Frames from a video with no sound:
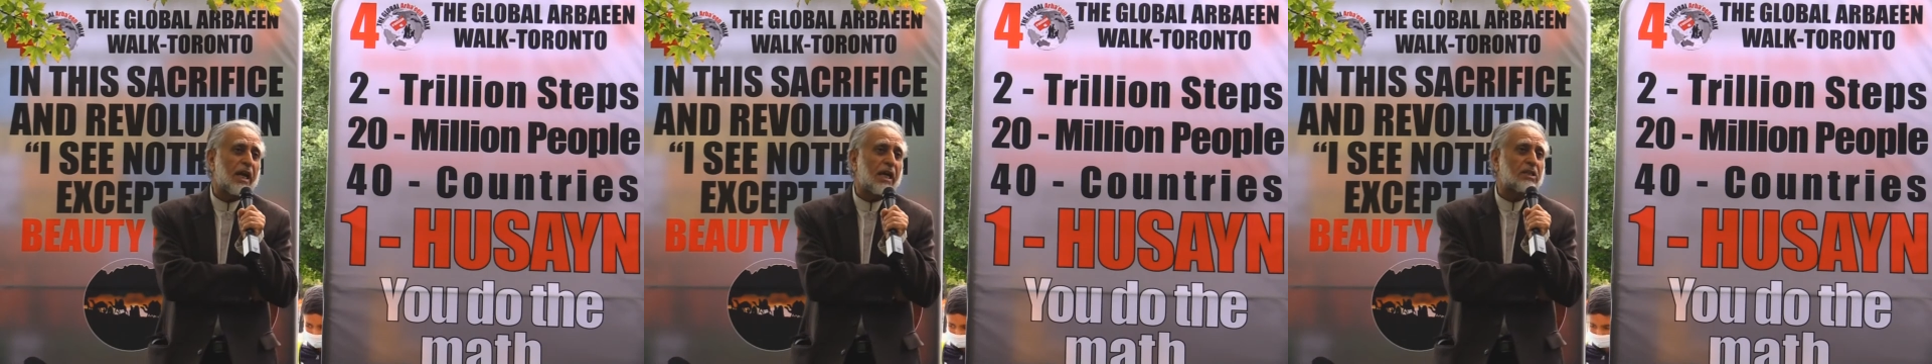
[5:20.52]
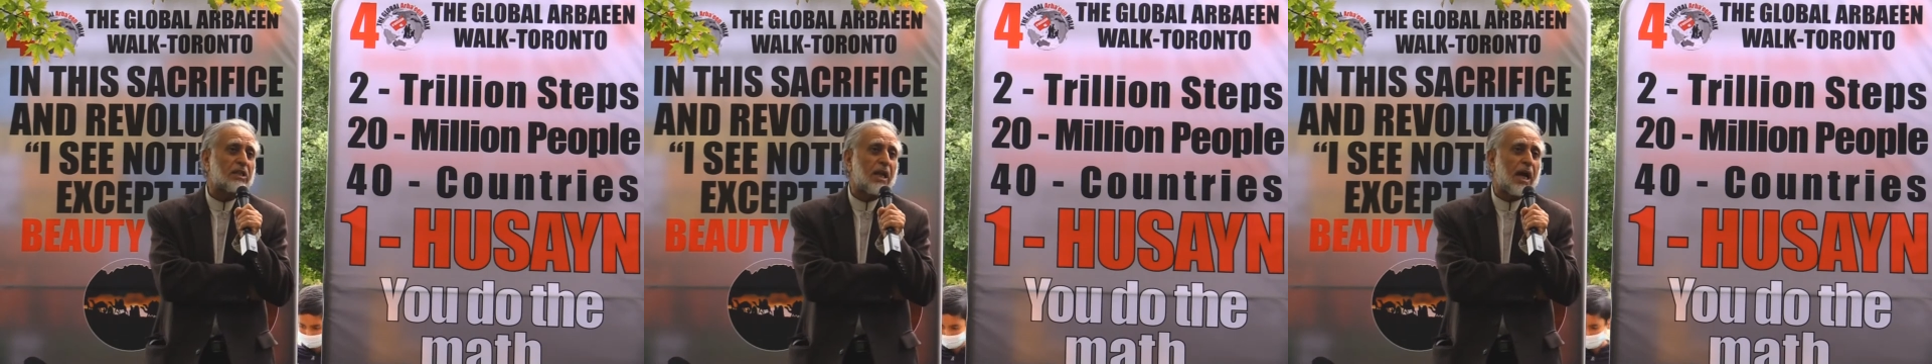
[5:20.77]

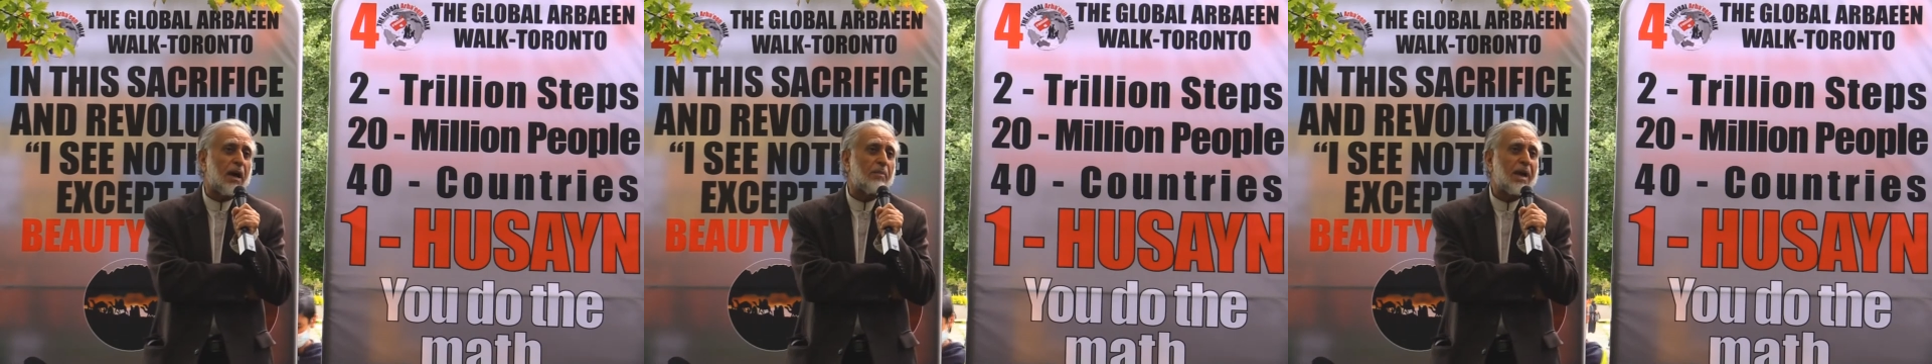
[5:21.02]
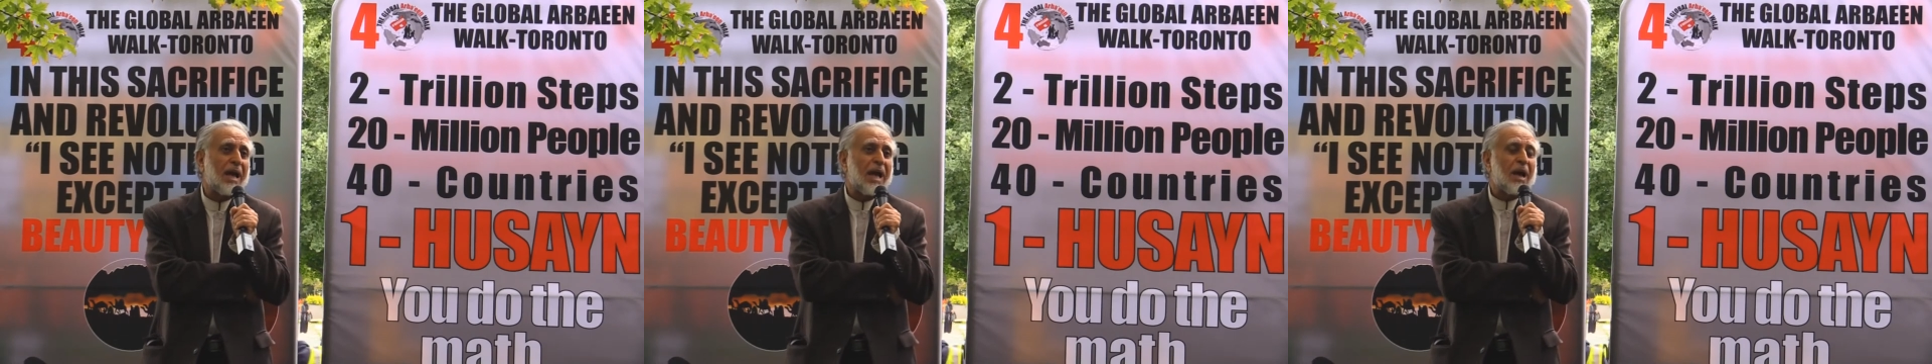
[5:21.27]
alayhi
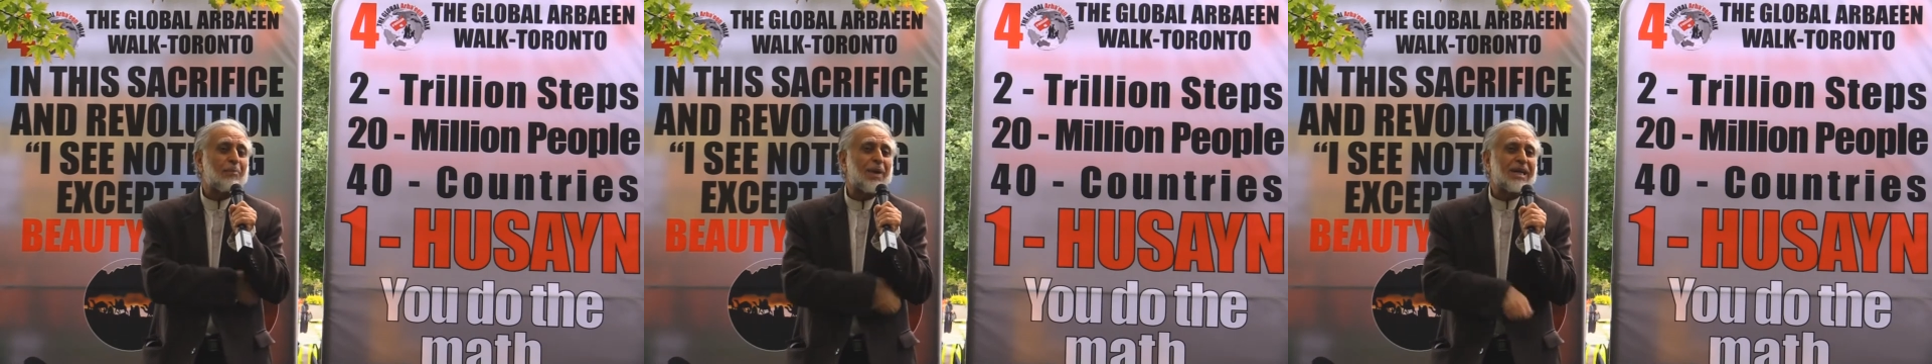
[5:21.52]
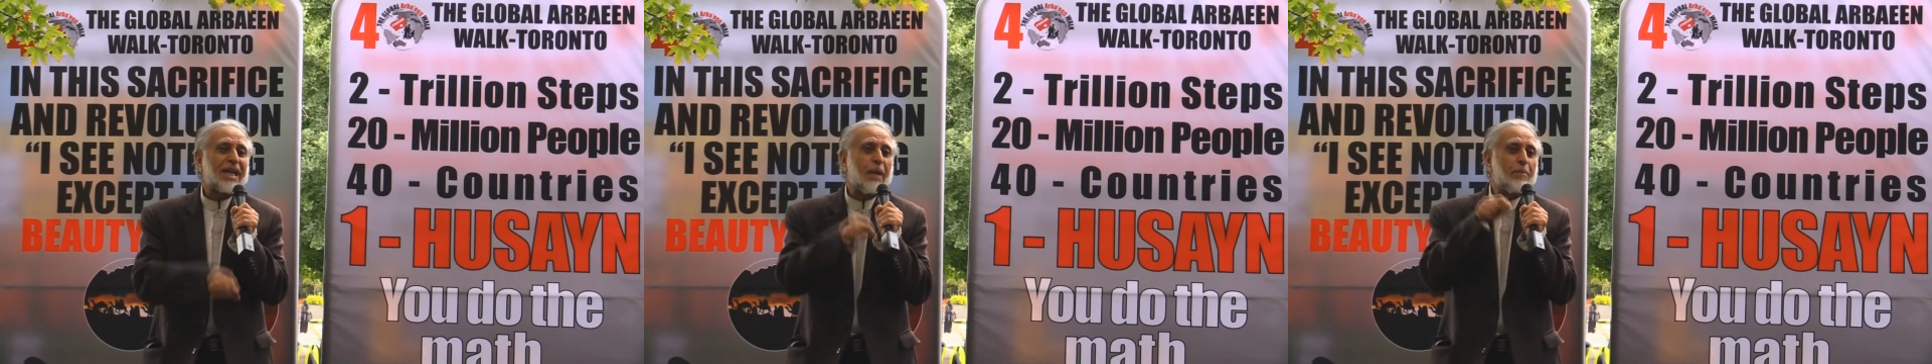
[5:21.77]
salam,
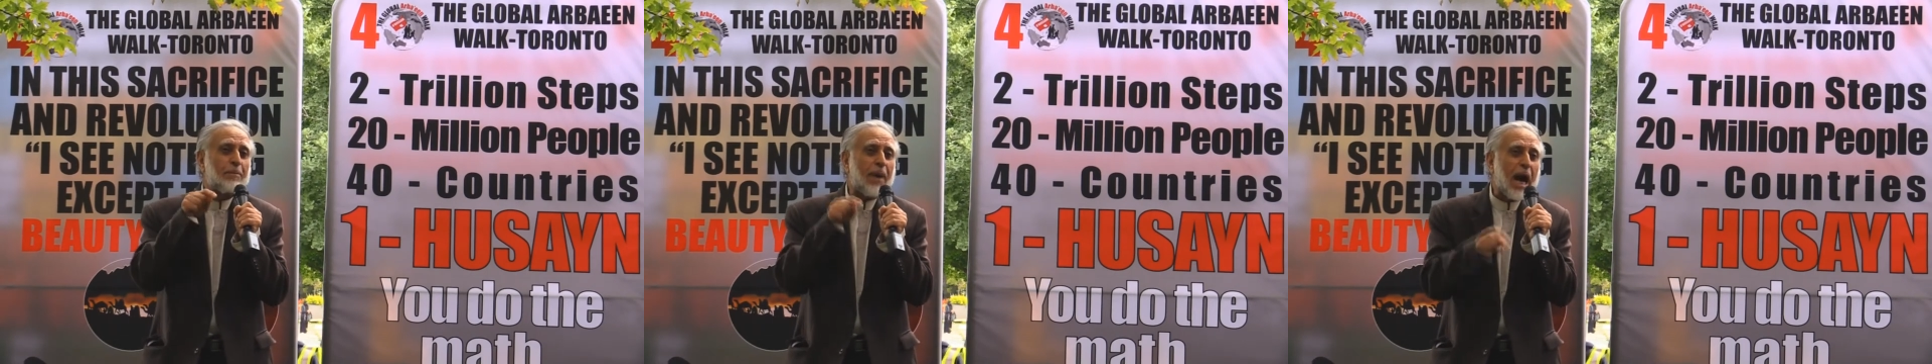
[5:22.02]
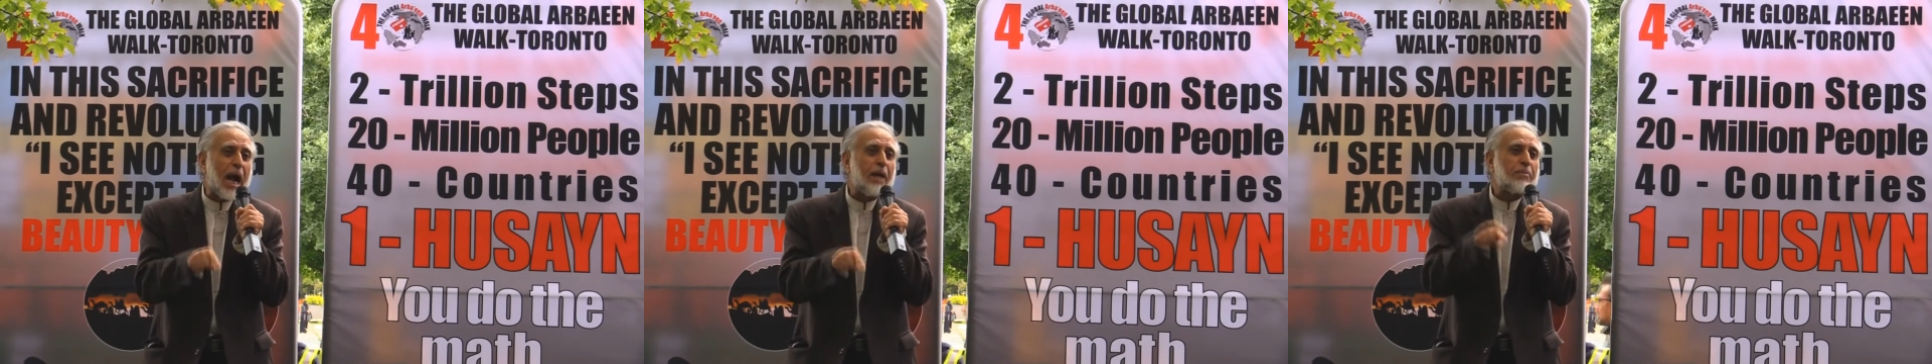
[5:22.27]
but
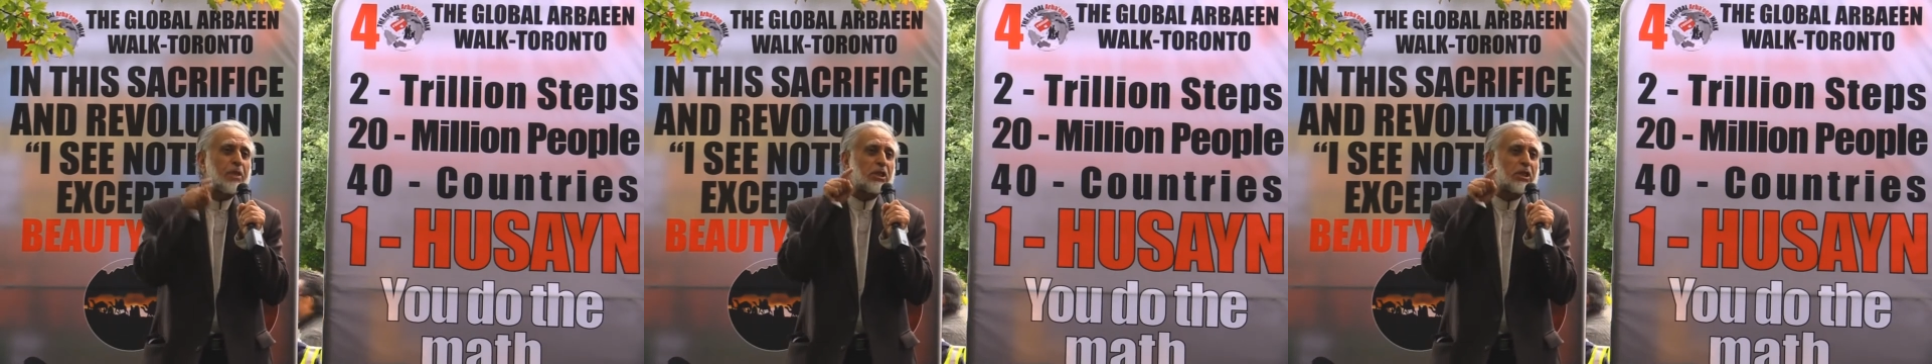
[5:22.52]
imbibe